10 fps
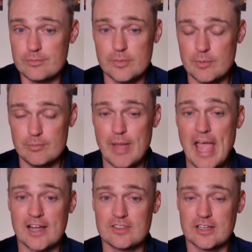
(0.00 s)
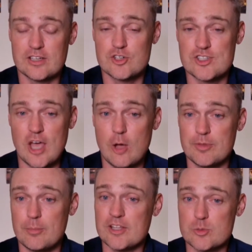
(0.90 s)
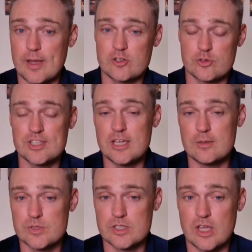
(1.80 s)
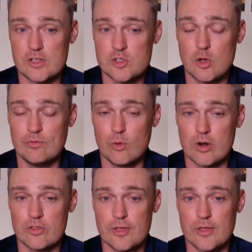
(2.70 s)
back that can just help them on special teams and so forth.